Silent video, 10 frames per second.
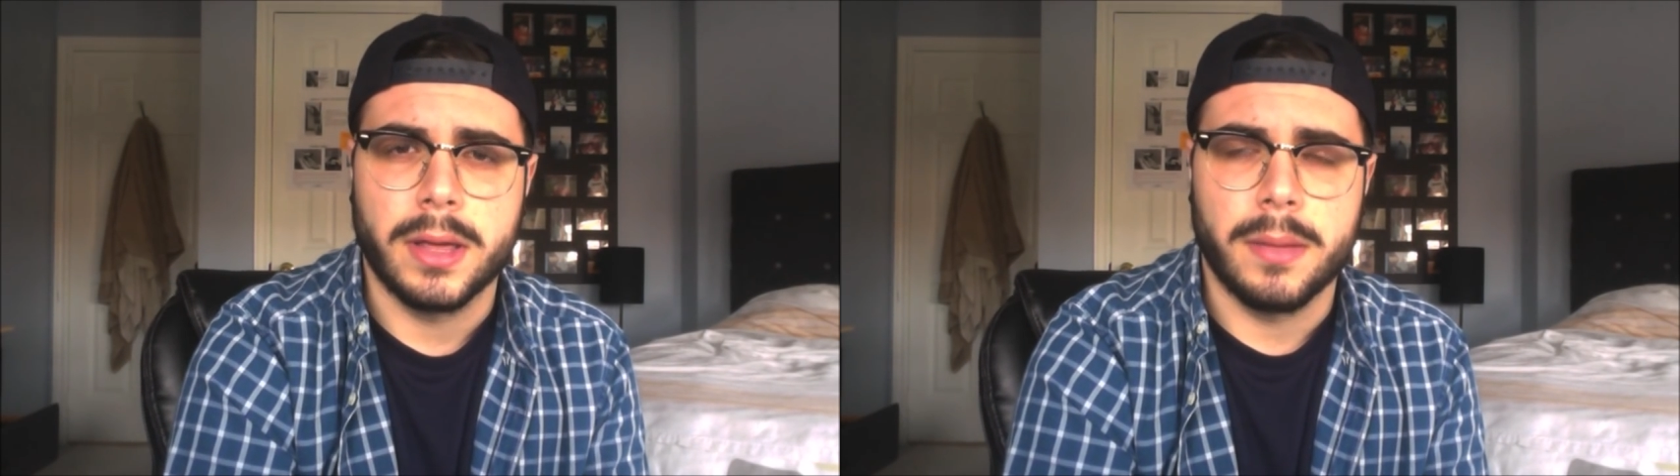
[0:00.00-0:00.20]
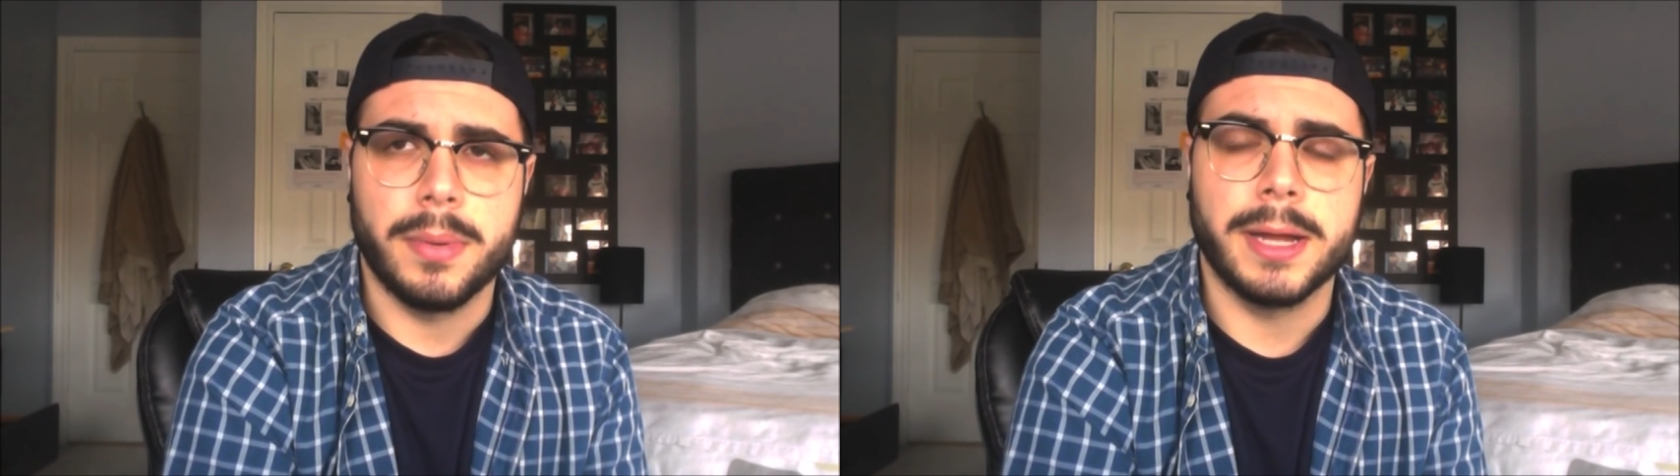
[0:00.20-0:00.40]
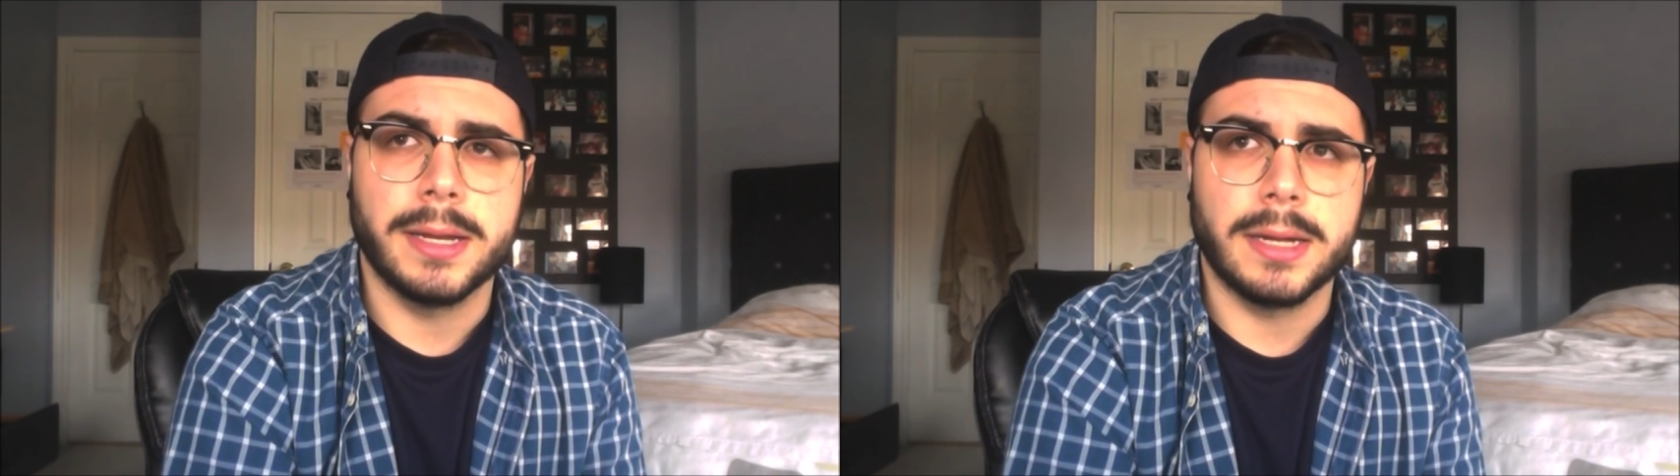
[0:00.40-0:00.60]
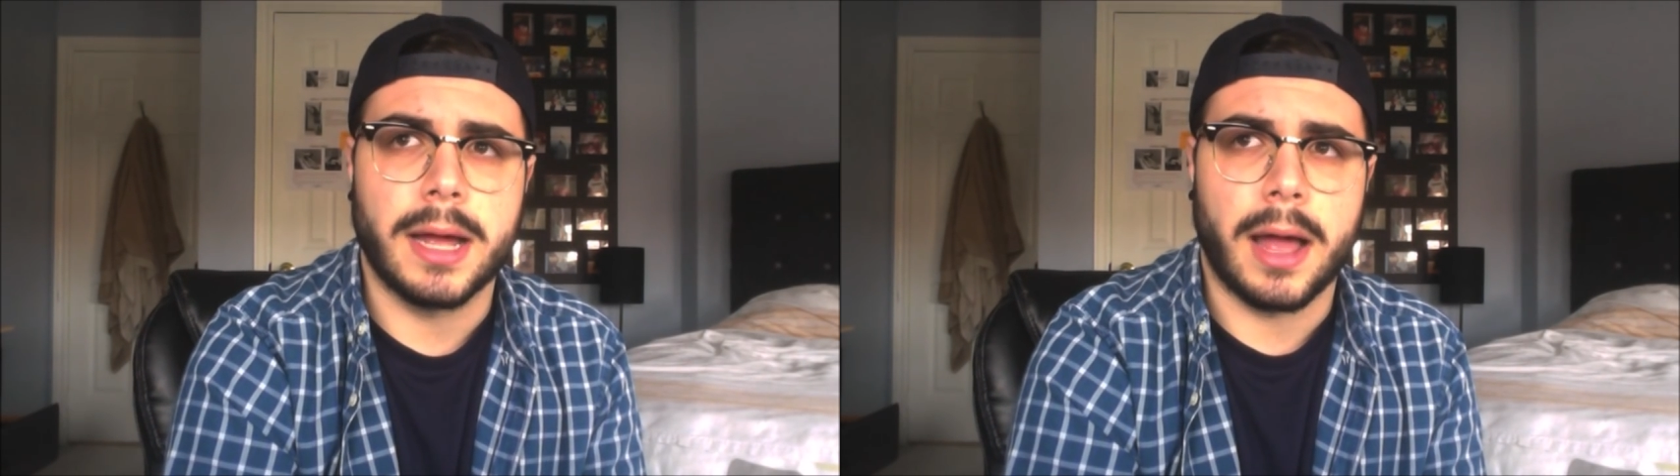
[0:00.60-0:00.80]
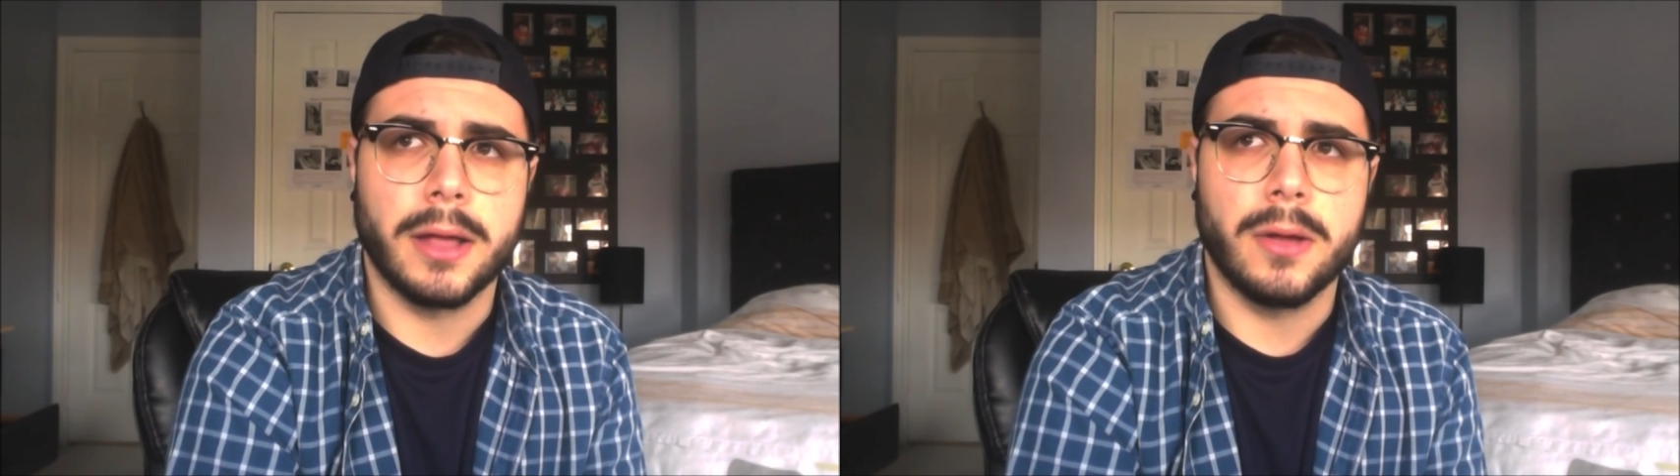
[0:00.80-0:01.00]
but
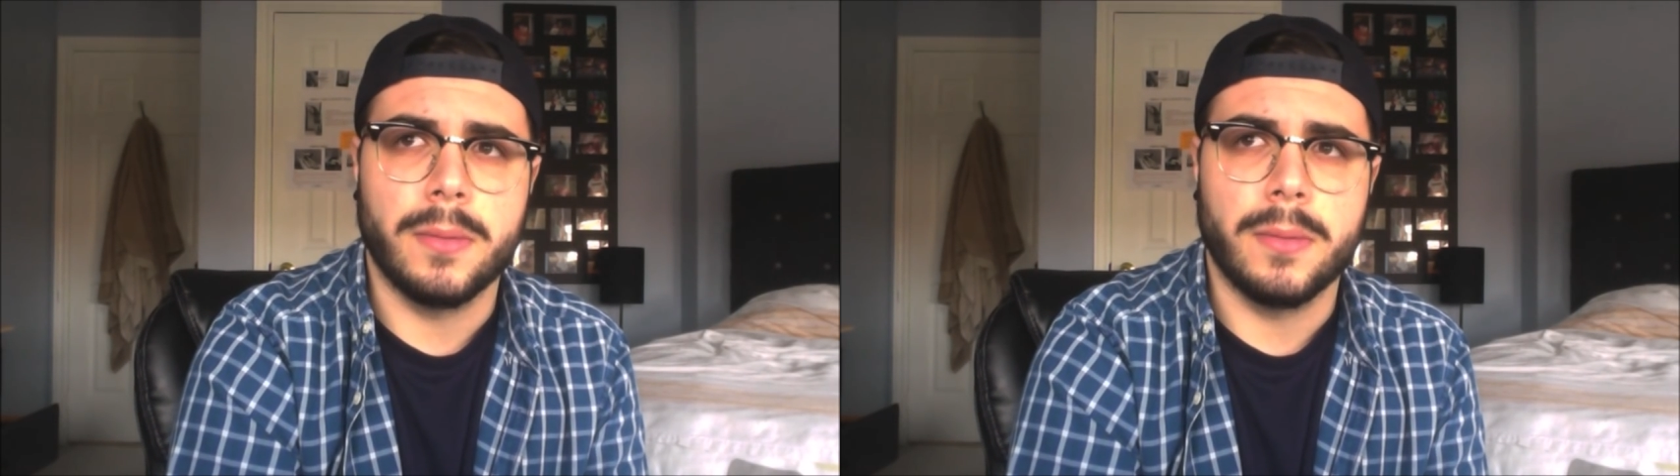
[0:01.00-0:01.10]
I